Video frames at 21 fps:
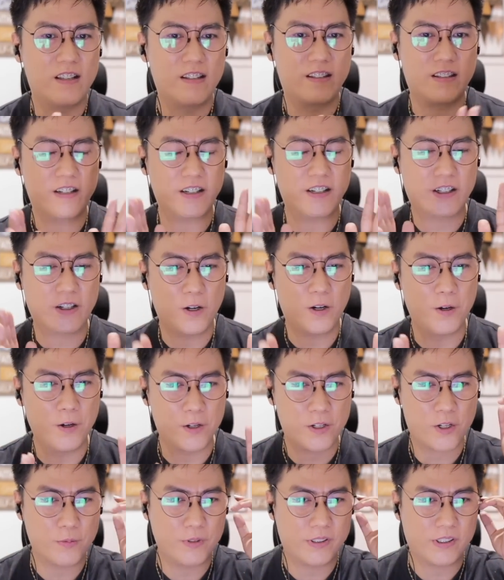Their
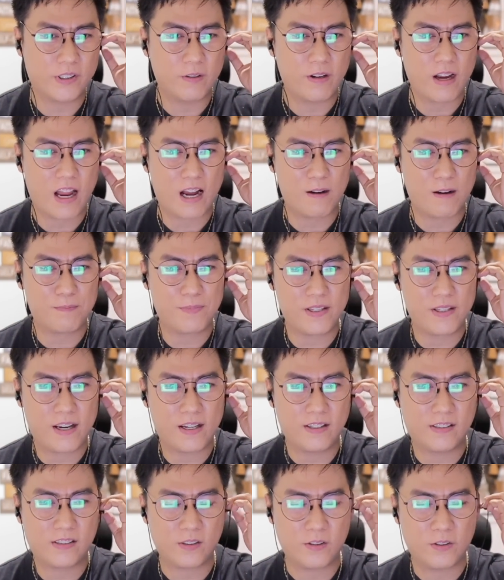coaches. Coach was so happy.
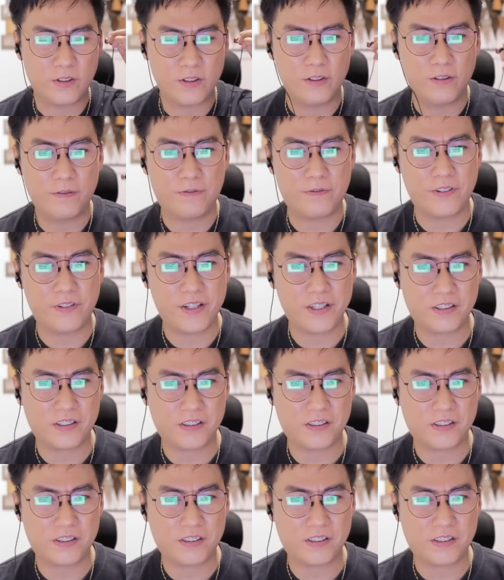I saw you, Fritz.